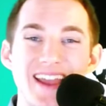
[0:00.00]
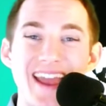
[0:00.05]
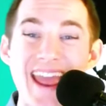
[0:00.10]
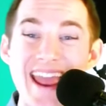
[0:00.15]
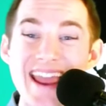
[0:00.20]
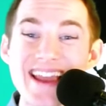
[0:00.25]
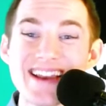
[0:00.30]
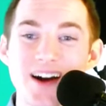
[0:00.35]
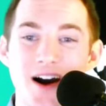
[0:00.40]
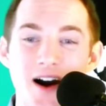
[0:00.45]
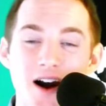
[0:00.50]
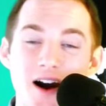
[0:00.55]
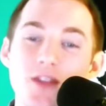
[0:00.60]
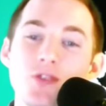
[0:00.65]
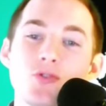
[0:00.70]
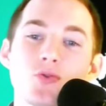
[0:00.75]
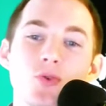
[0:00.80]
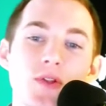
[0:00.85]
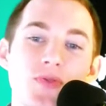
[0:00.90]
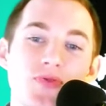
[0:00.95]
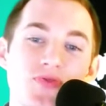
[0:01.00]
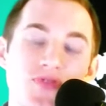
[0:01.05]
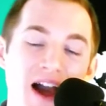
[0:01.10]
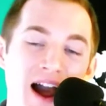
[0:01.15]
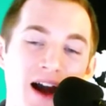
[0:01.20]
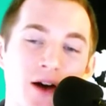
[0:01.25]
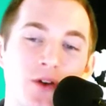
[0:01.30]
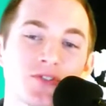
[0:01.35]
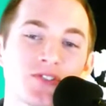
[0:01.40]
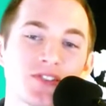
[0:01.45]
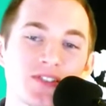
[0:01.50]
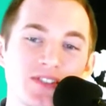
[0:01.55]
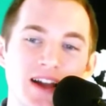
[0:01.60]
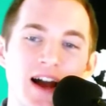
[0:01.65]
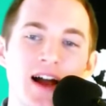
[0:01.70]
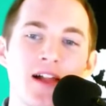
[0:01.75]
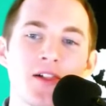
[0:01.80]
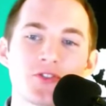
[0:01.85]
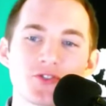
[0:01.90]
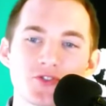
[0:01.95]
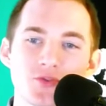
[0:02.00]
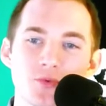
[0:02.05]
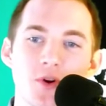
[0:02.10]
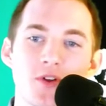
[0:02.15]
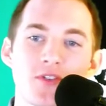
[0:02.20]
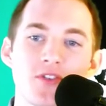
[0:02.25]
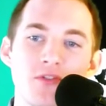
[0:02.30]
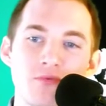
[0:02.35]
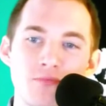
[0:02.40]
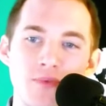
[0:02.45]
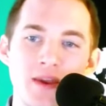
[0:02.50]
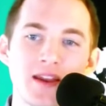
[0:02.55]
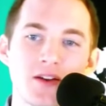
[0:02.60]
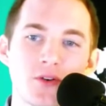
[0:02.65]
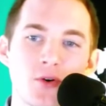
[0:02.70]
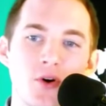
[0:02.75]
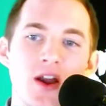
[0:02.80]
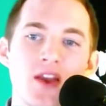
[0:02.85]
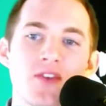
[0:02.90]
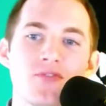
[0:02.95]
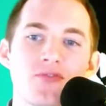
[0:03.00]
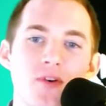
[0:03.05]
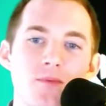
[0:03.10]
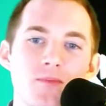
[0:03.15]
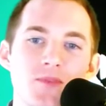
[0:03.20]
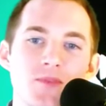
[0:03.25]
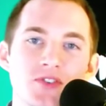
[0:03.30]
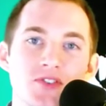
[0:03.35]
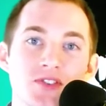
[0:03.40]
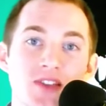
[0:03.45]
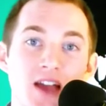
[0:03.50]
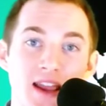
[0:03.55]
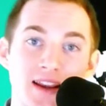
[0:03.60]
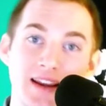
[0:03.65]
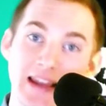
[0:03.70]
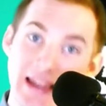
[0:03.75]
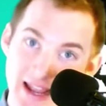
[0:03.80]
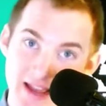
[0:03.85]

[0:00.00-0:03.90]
eight hundred thousand dollars worth of Bitcoin from the site,